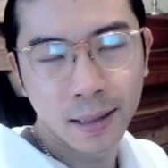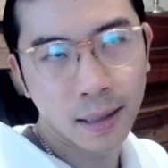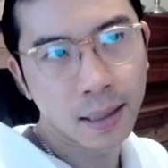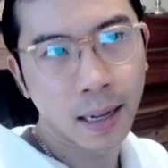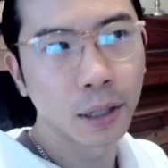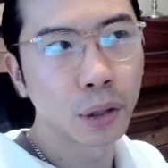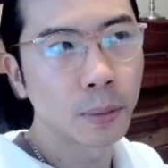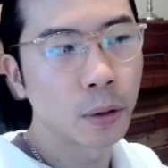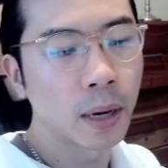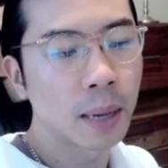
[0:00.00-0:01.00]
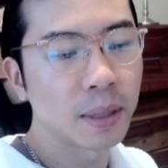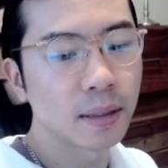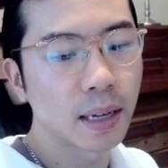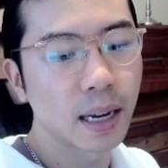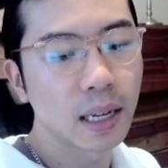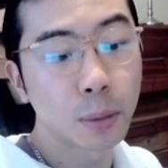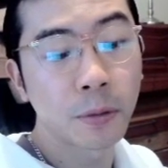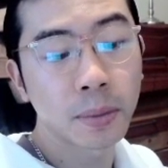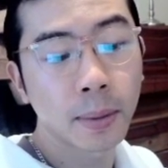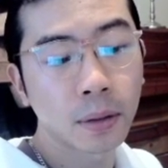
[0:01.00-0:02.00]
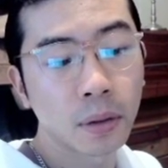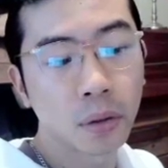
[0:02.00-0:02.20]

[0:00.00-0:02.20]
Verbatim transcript: it's like a triple whammy today, is with respect to the